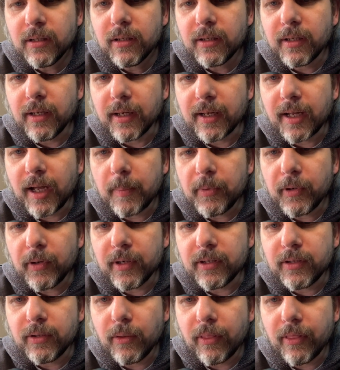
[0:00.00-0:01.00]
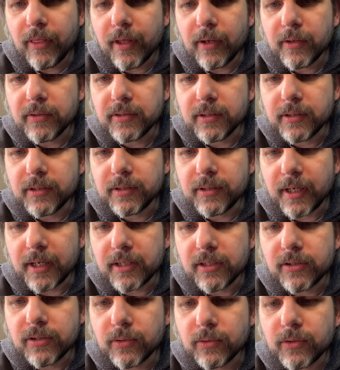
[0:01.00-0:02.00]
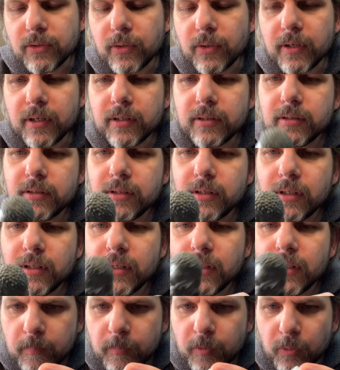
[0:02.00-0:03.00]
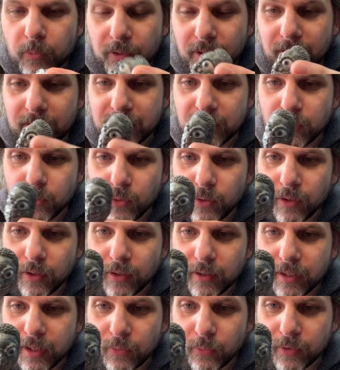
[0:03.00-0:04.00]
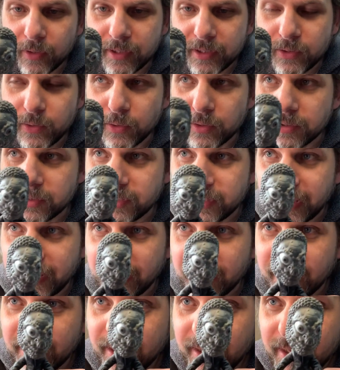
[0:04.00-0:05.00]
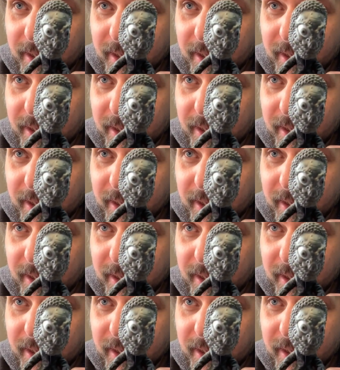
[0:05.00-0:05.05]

Yeah, copyright 2000 Sideshow Toys. Really cool. A really cool set.